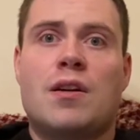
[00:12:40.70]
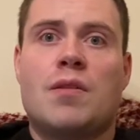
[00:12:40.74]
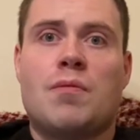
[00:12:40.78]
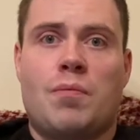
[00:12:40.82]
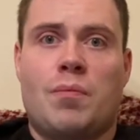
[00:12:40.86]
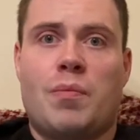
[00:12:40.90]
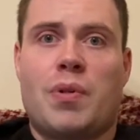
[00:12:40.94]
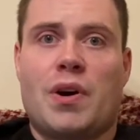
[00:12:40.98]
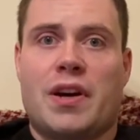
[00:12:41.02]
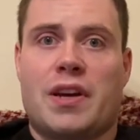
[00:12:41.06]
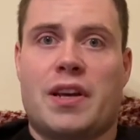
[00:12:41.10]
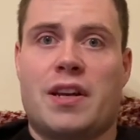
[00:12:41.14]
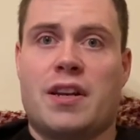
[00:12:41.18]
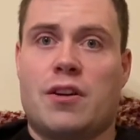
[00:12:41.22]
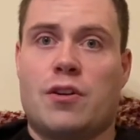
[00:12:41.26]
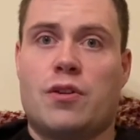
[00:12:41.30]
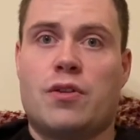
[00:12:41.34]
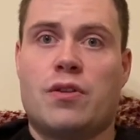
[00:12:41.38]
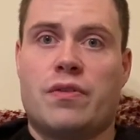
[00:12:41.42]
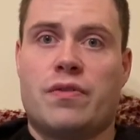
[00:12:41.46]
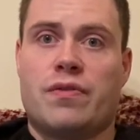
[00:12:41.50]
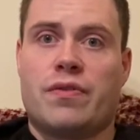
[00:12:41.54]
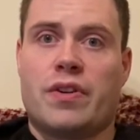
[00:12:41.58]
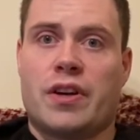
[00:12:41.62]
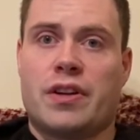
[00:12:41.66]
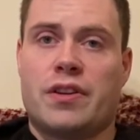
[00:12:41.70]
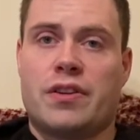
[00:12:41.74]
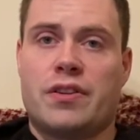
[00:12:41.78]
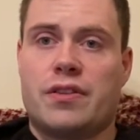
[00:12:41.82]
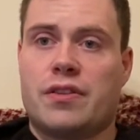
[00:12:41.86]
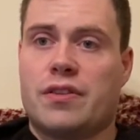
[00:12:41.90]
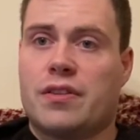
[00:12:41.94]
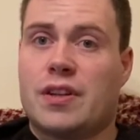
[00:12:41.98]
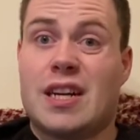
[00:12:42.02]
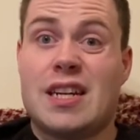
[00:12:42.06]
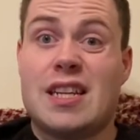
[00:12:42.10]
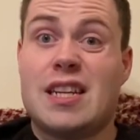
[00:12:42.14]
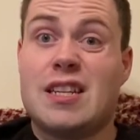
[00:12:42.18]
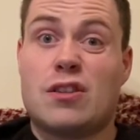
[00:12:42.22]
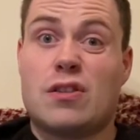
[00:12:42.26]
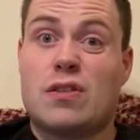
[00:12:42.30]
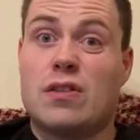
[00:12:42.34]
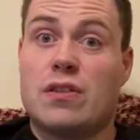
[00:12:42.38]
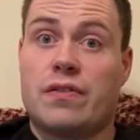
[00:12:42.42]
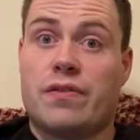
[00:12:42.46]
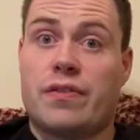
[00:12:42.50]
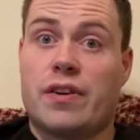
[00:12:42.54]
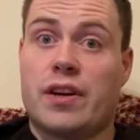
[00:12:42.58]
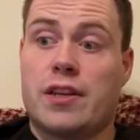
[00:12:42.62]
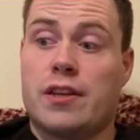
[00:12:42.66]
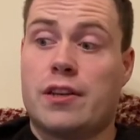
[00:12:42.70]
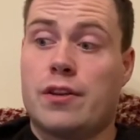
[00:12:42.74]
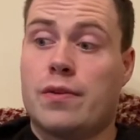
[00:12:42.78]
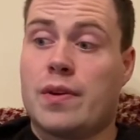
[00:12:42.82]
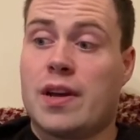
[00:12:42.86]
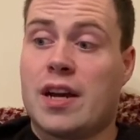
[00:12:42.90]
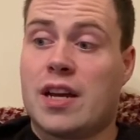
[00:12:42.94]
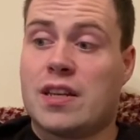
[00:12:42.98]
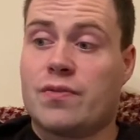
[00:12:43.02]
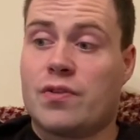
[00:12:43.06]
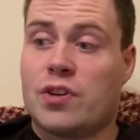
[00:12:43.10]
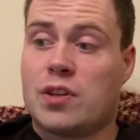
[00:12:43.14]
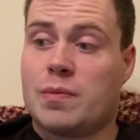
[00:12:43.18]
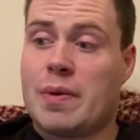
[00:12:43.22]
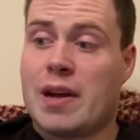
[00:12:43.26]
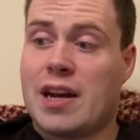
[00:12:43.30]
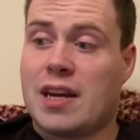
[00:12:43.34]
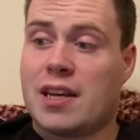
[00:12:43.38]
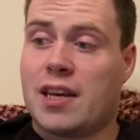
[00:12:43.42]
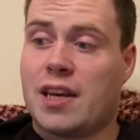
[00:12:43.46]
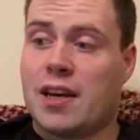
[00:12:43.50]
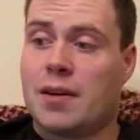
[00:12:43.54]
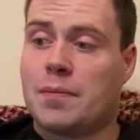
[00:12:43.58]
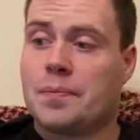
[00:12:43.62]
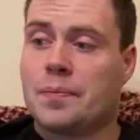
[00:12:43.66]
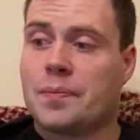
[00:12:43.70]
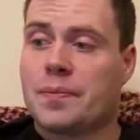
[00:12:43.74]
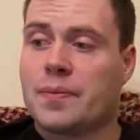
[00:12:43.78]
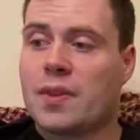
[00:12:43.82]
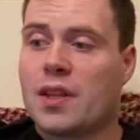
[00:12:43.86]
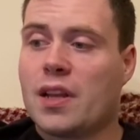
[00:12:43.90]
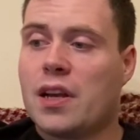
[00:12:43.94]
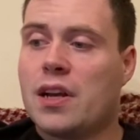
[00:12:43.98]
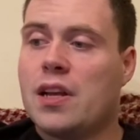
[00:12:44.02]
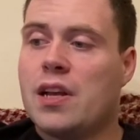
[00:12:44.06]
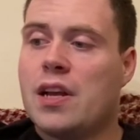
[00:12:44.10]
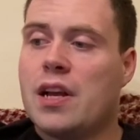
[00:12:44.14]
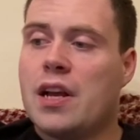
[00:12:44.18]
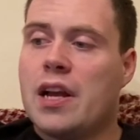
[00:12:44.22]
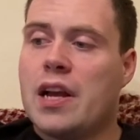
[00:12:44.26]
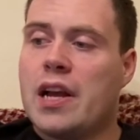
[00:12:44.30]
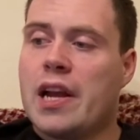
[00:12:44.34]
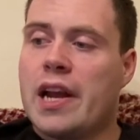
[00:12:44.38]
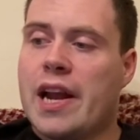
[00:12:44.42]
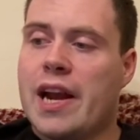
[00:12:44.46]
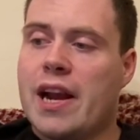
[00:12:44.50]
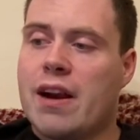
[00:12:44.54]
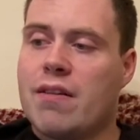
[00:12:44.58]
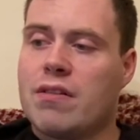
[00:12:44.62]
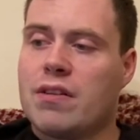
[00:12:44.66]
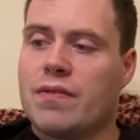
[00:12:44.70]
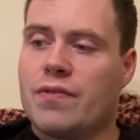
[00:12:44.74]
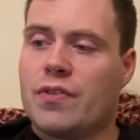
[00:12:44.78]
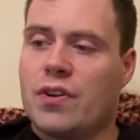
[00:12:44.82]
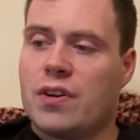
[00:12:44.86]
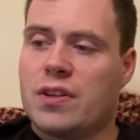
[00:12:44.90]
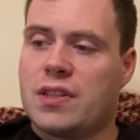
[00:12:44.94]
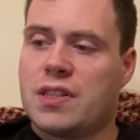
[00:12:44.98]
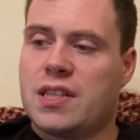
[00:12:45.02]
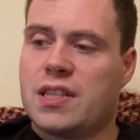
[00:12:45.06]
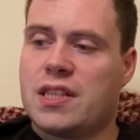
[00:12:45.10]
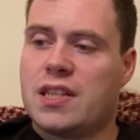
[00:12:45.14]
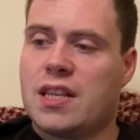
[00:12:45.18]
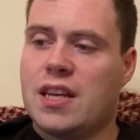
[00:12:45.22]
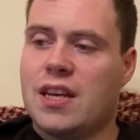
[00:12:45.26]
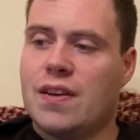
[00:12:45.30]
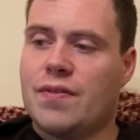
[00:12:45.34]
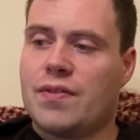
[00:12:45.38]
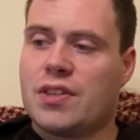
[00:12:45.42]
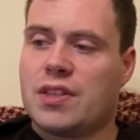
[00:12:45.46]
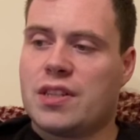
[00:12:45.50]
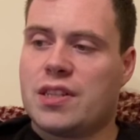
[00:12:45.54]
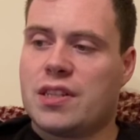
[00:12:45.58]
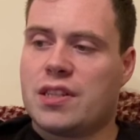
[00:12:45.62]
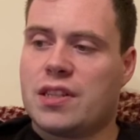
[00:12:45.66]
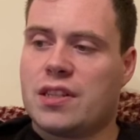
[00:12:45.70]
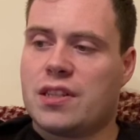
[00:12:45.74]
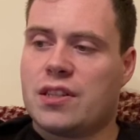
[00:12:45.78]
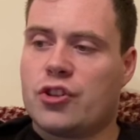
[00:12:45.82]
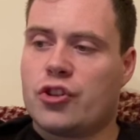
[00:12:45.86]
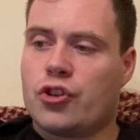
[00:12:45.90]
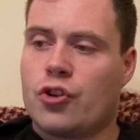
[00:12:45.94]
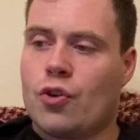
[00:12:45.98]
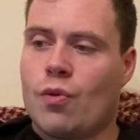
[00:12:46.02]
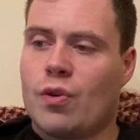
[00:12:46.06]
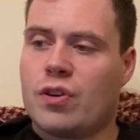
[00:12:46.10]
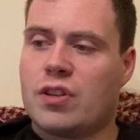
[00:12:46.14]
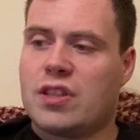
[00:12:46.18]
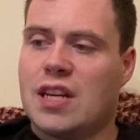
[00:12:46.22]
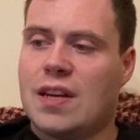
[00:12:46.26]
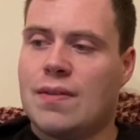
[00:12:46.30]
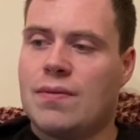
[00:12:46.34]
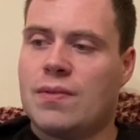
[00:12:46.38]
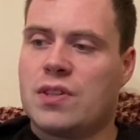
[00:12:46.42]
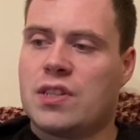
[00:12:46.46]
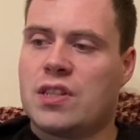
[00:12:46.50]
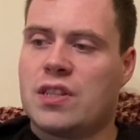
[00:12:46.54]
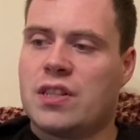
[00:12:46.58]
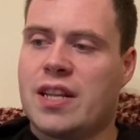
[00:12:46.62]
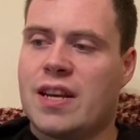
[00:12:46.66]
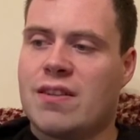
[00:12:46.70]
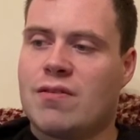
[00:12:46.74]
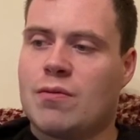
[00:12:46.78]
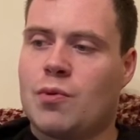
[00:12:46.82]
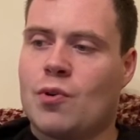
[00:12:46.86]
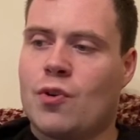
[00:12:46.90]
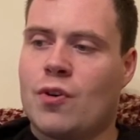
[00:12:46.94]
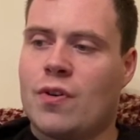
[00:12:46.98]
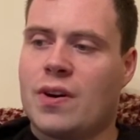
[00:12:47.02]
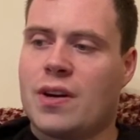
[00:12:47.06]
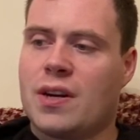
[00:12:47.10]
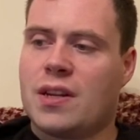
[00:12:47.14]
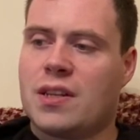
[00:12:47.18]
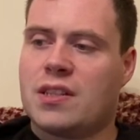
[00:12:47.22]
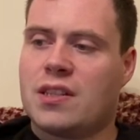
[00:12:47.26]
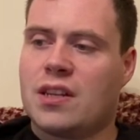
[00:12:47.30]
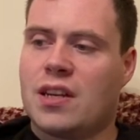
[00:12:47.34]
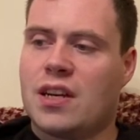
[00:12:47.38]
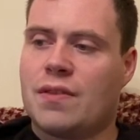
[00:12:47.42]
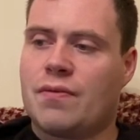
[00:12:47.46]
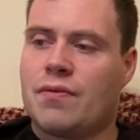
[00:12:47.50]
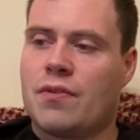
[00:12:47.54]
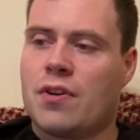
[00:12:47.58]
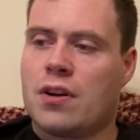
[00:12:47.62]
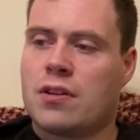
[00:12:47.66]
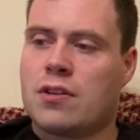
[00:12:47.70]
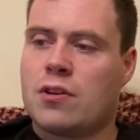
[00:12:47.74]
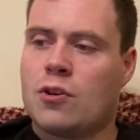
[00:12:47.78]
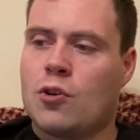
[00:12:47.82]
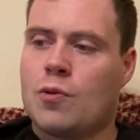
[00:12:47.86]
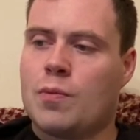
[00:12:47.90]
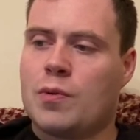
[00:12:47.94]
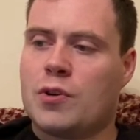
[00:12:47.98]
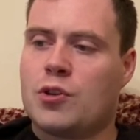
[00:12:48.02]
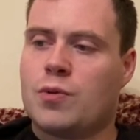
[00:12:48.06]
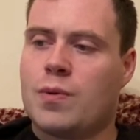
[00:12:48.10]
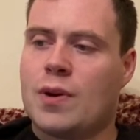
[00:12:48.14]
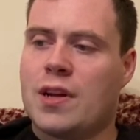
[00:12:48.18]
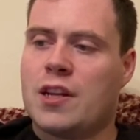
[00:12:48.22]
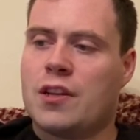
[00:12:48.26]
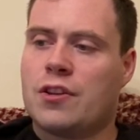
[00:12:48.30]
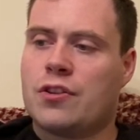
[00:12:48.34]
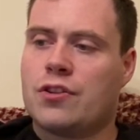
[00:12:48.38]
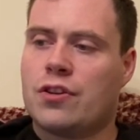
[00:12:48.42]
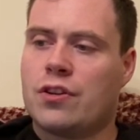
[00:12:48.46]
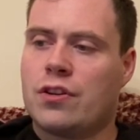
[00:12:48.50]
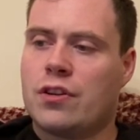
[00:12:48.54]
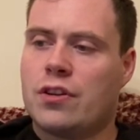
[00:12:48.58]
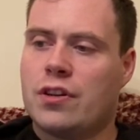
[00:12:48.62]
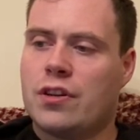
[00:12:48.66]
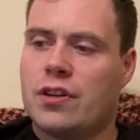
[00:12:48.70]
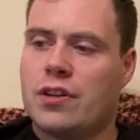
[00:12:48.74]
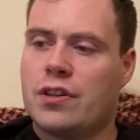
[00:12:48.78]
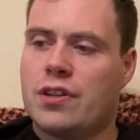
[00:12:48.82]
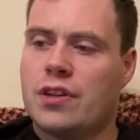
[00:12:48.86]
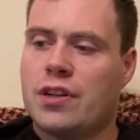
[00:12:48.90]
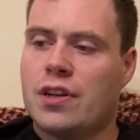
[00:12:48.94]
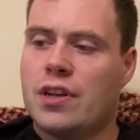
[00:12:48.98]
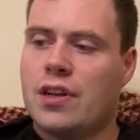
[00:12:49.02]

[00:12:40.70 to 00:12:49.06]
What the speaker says: buying a good fight. And it is a good fight, Ugas versus Pacquiao. Herring versus Stevenson. Shakur Stevenson now reportedly signed for October 23rd.